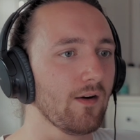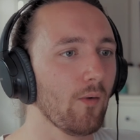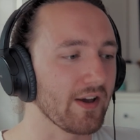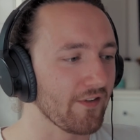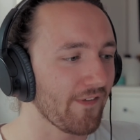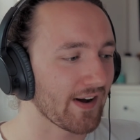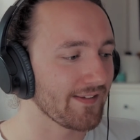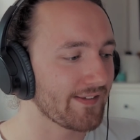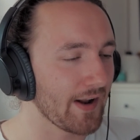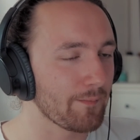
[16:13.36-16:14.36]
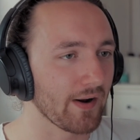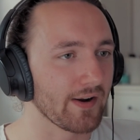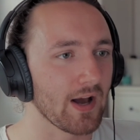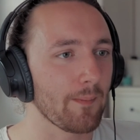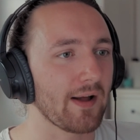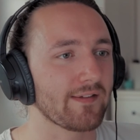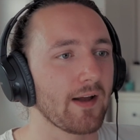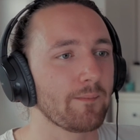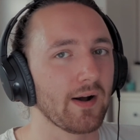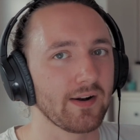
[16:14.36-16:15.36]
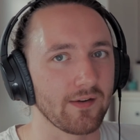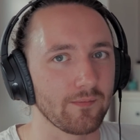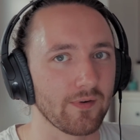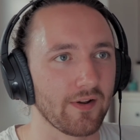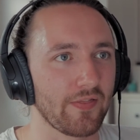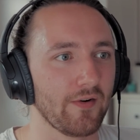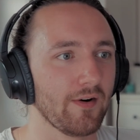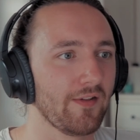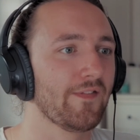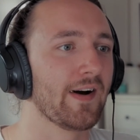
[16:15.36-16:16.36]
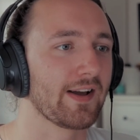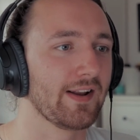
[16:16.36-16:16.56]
What are you, fucking Ted Bundy? I bet Ted Bundy would have thought that fucking